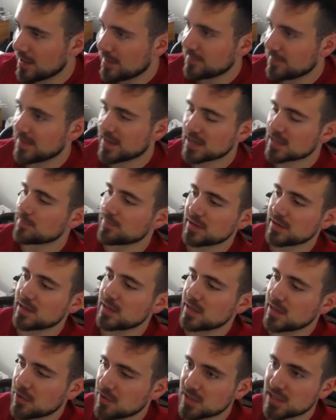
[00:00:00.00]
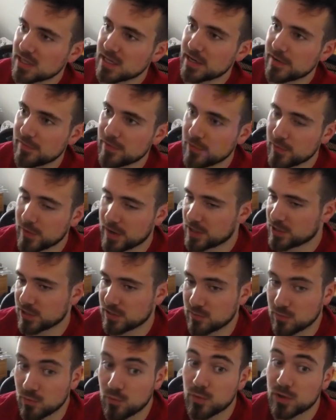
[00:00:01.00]
Then completely goes in a different
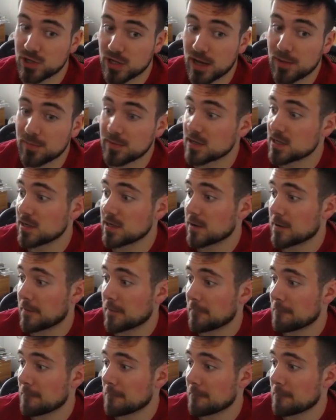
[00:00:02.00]
direction, which happened here.